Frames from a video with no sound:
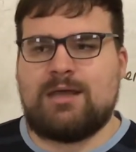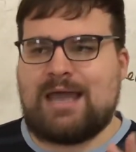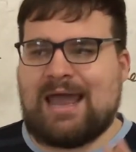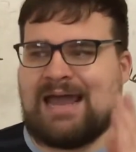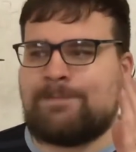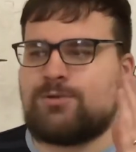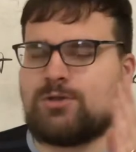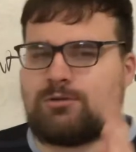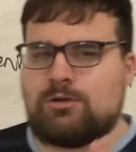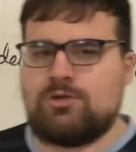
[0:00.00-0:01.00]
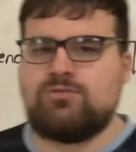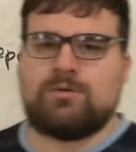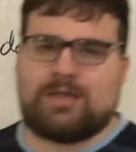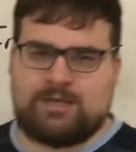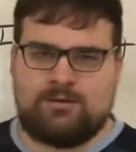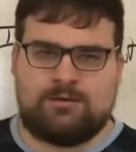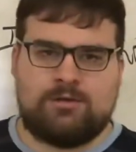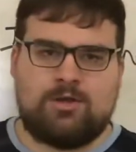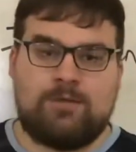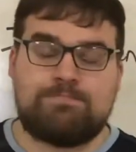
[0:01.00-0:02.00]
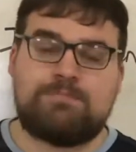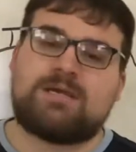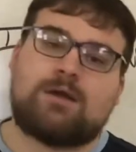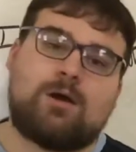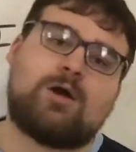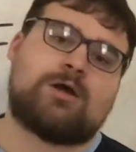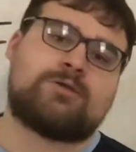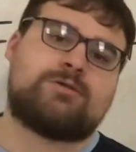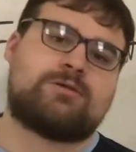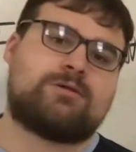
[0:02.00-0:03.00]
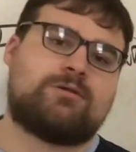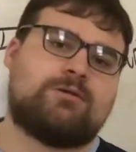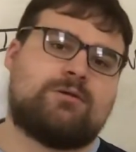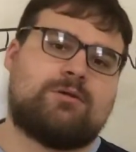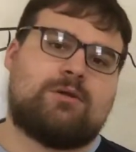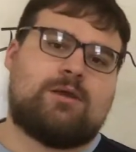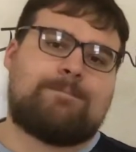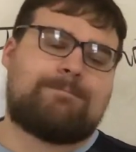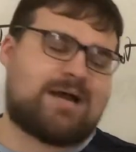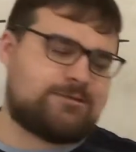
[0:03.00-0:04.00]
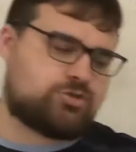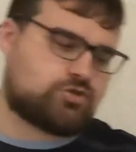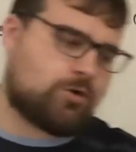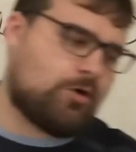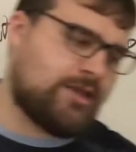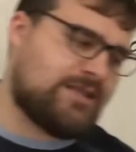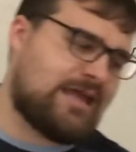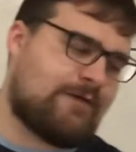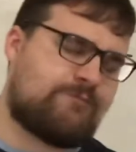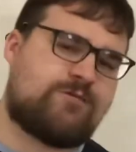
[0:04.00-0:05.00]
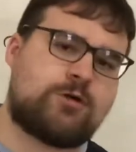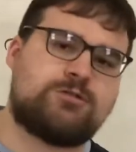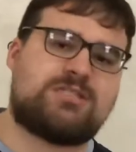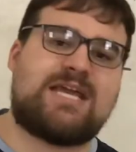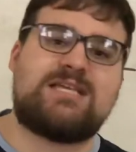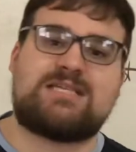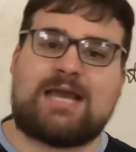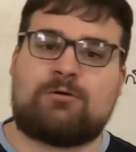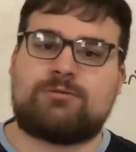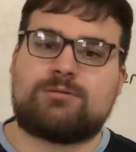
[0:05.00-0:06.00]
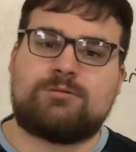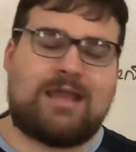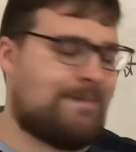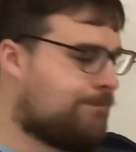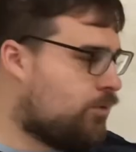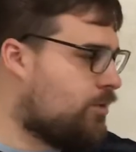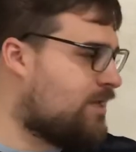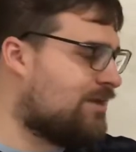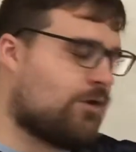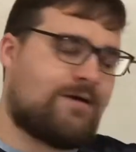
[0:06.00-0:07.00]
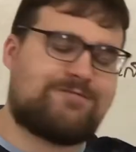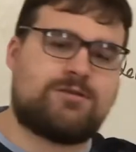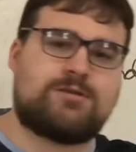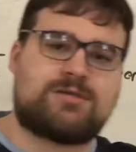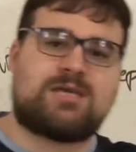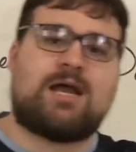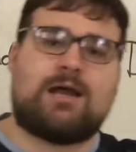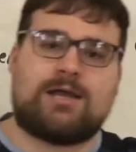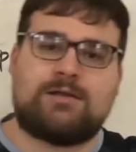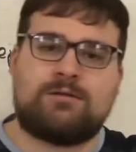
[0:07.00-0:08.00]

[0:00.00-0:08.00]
Absolutely. Because by drawing that first ace out and putting it off to the side,